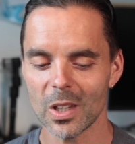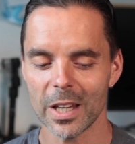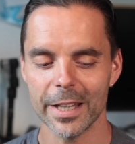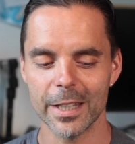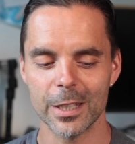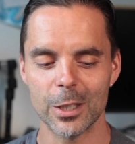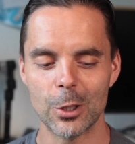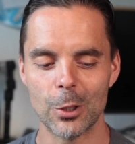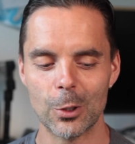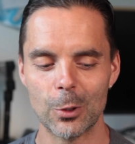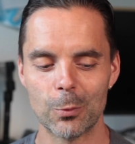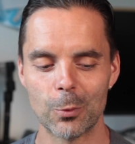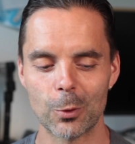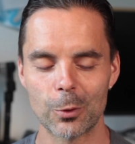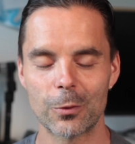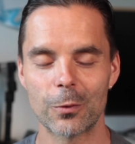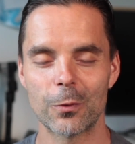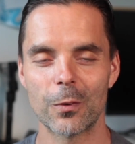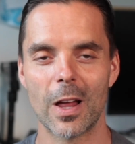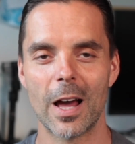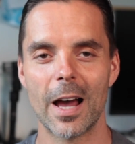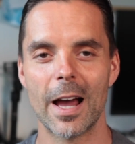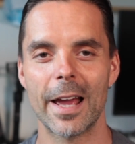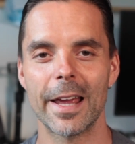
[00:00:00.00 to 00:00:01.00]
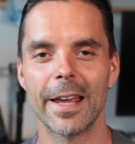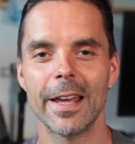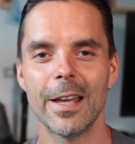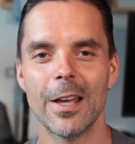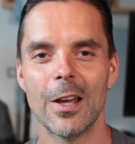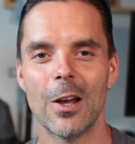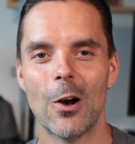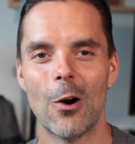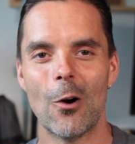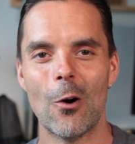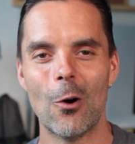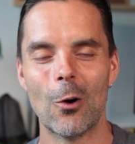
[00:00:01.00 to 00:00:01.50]
you would fly
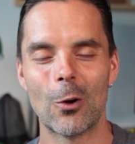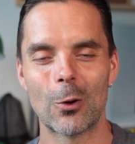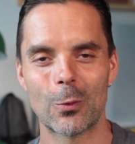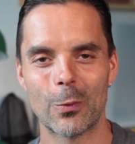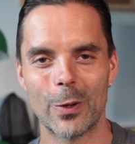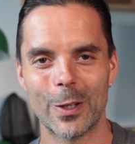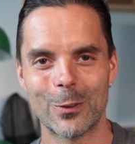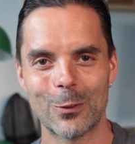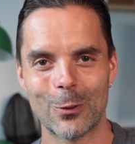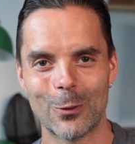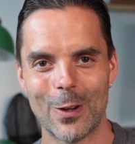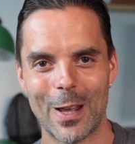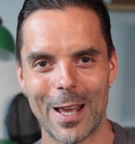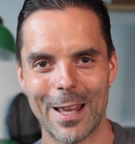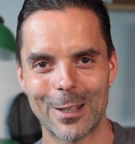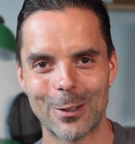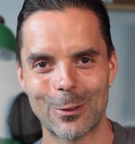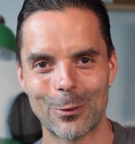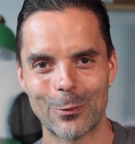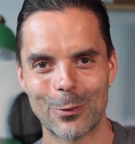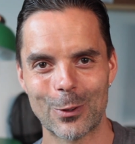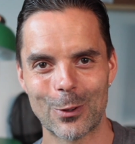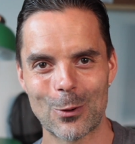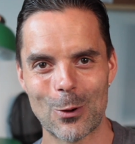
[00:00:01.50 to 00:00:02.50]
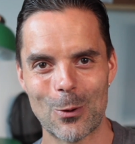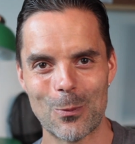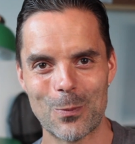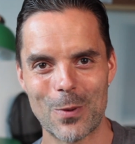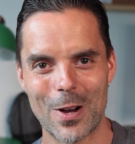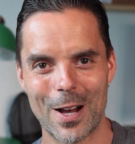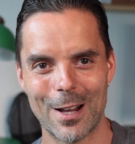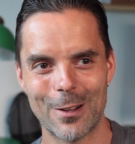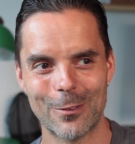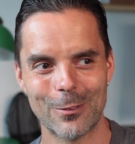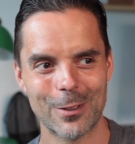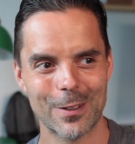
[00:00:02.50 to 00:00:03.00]
all the way to the end of the
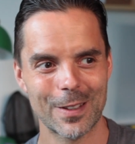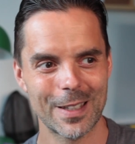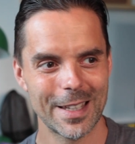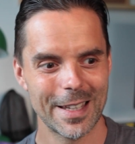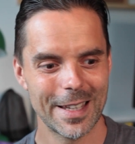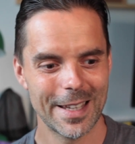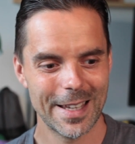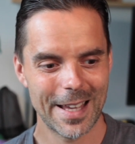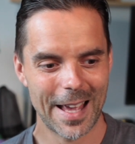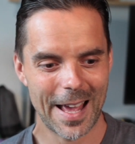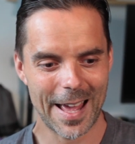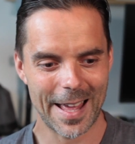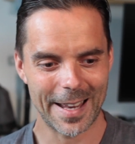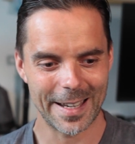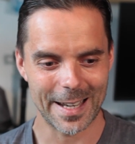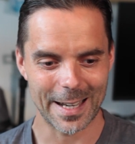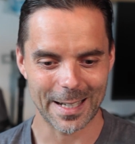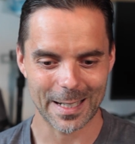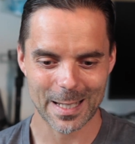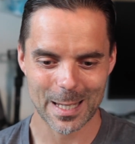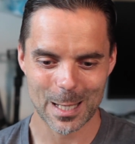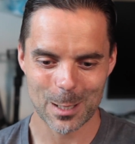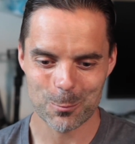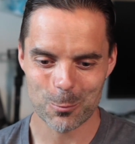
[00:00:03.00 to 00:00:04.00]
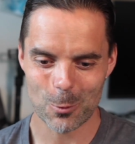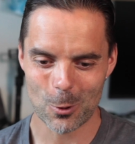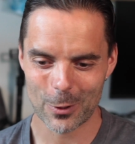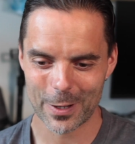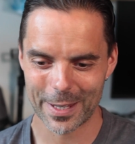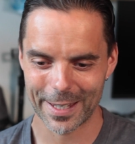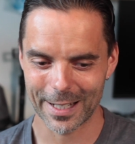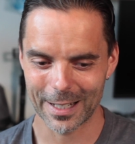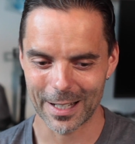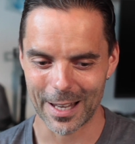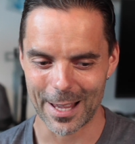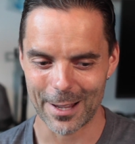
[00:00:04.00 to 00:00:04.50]
compound, and then keep
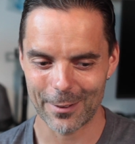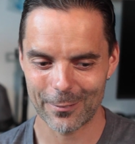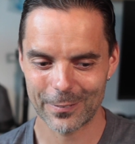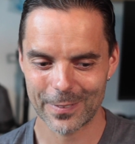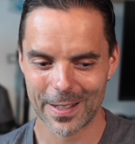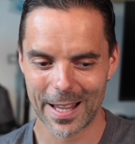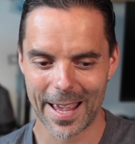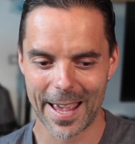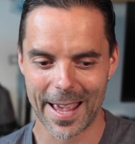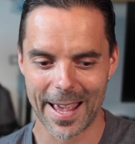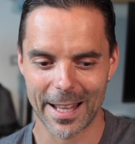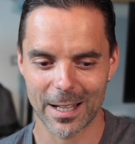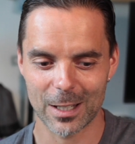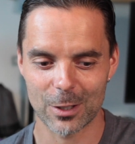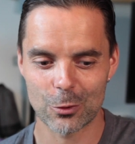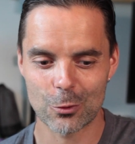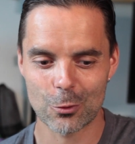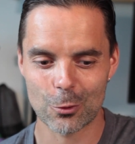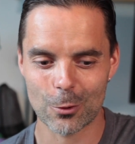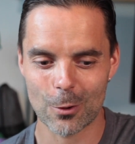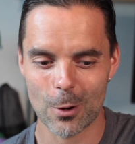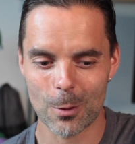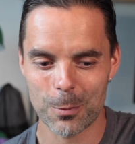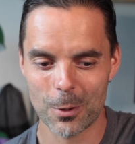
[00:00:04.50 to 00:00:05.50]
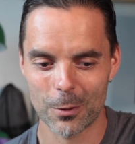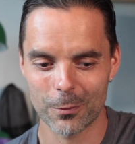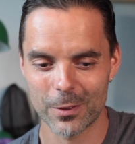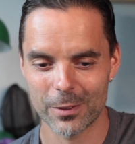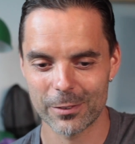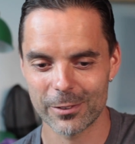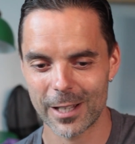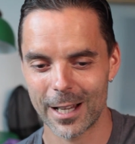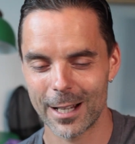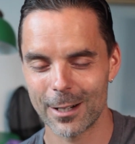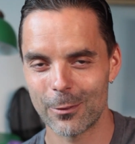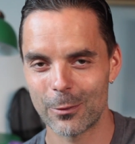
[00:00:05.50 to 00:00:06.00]
walking left and drop off the
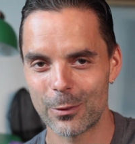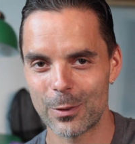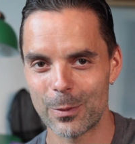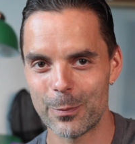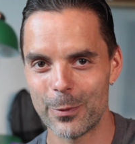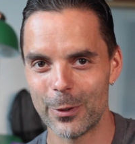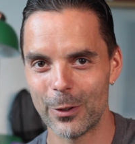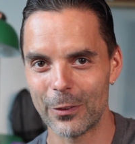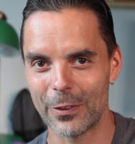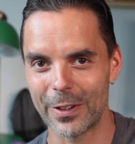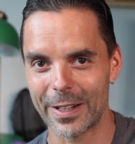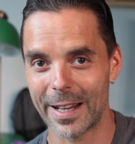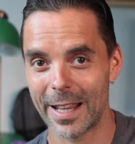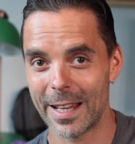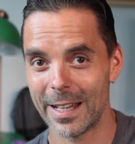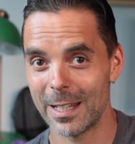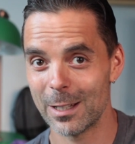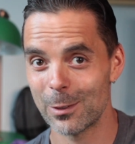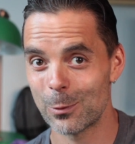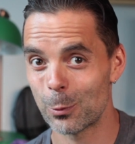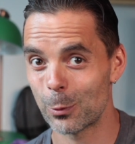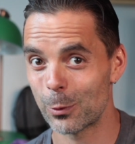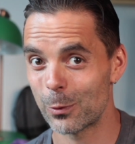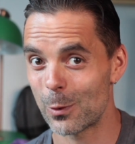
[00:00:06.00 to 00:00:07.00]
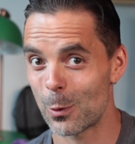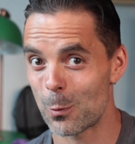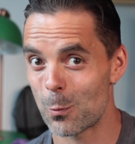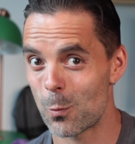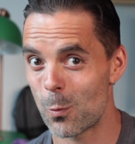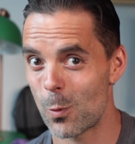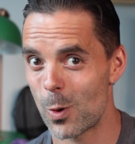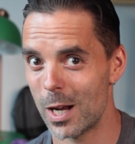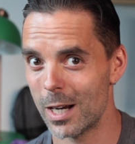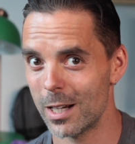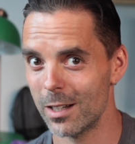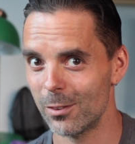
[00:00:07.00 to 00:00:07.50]
side of the building. And this was the
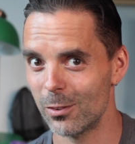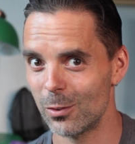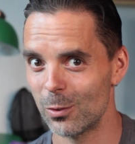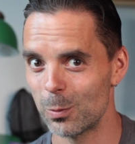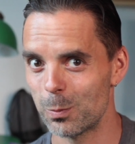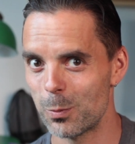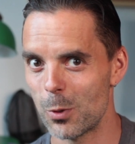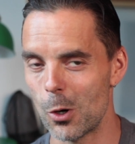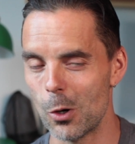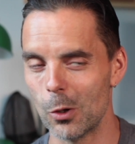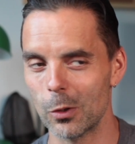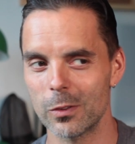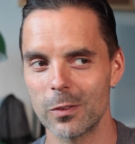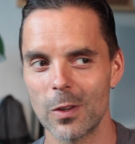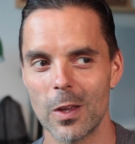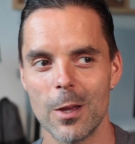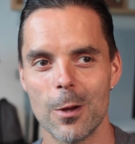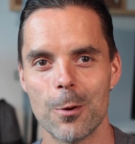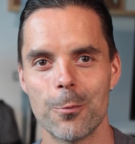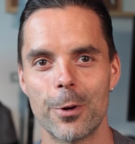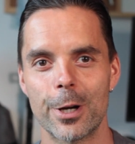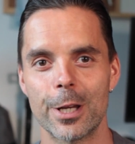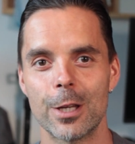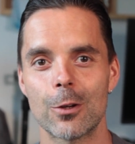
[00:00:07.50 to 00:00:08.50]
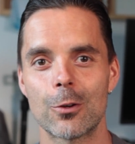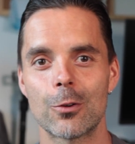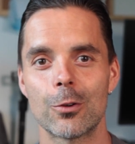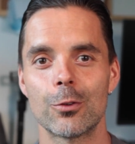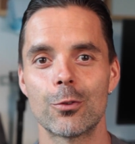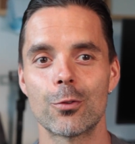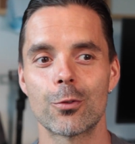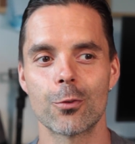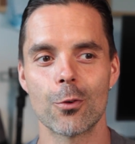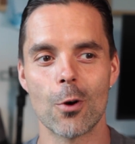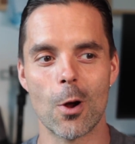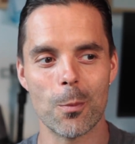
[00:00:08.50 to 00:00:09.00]
one spot where you could
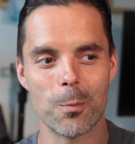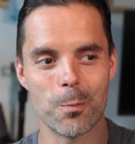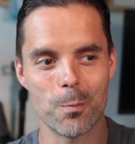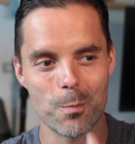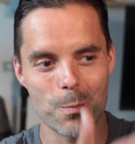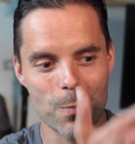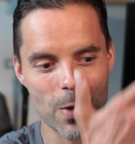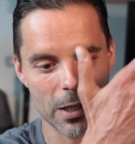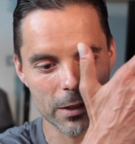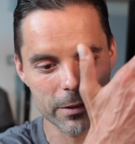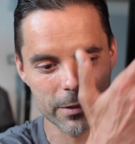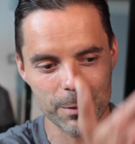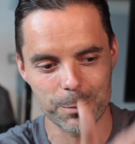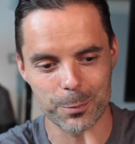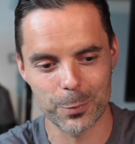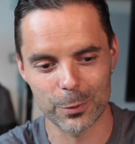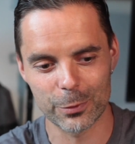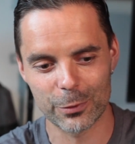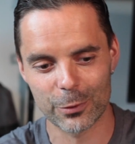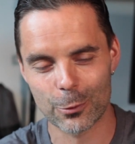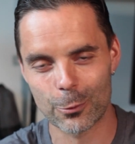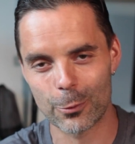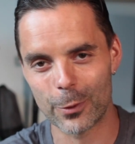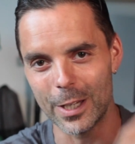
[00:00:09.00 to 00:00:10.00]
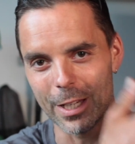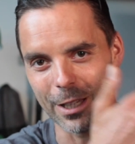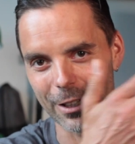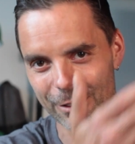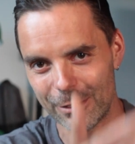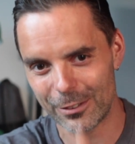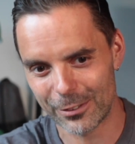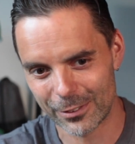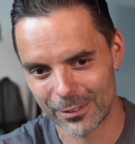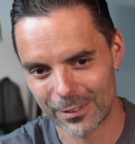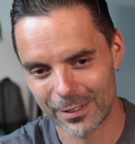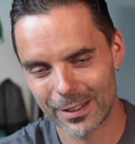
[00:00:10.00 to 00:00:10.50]
drop multiple
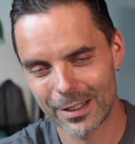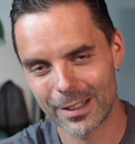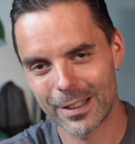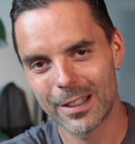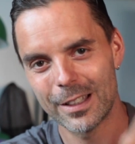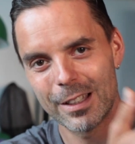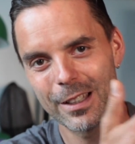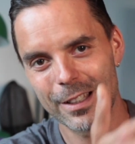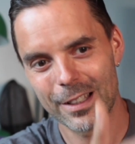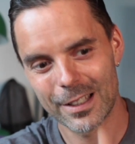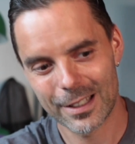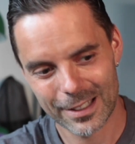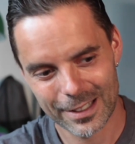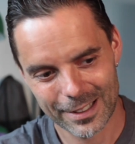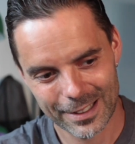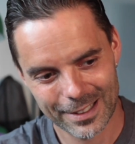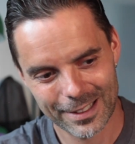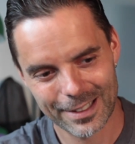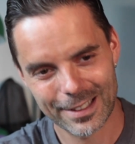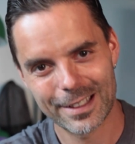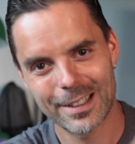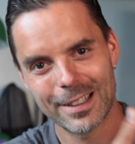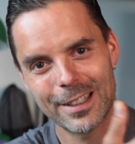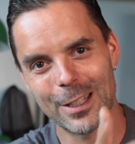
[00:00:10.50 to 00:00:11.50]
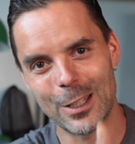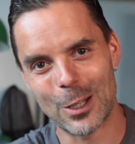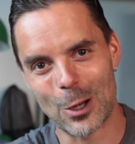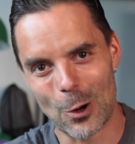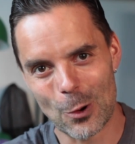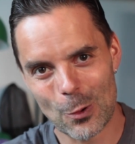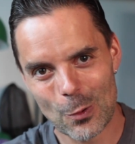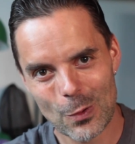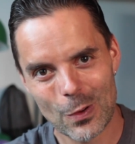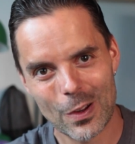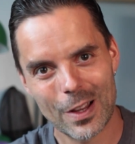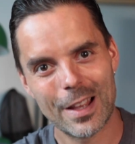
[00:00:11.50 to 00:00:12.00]
screens,
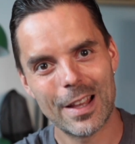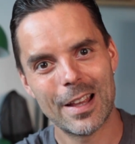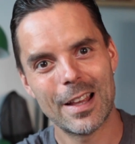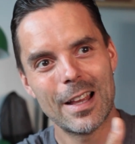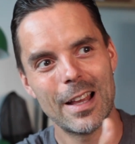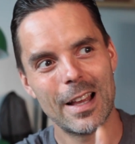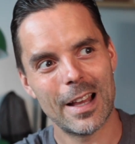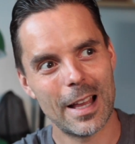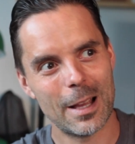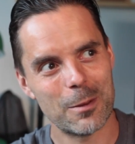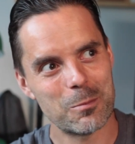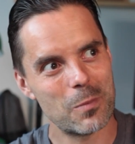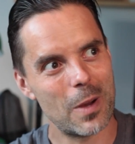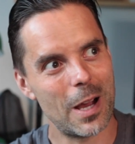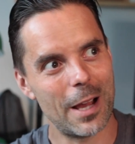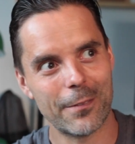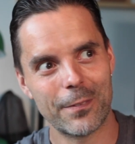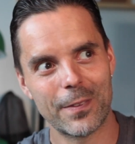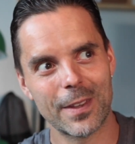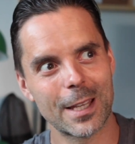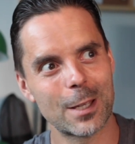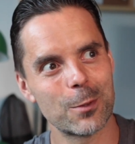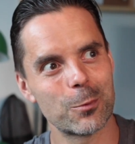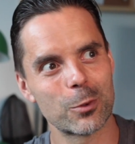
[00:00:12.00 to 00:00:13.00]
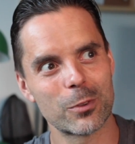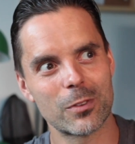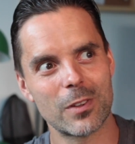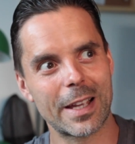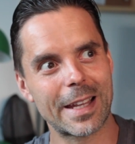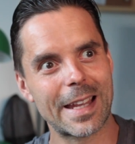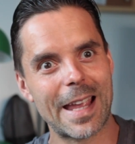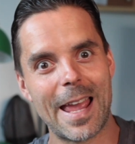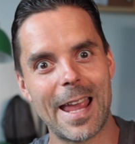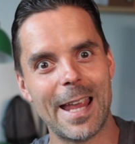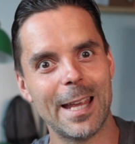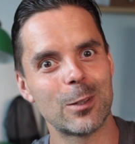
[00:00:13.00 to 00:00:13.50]
I think it was
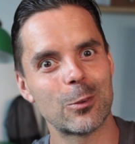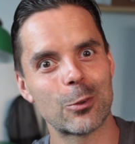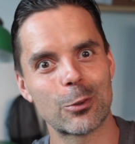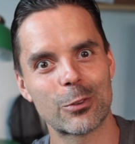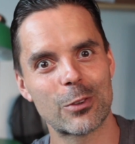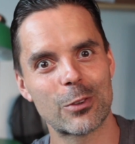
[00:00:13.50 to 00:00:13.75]
like 8 or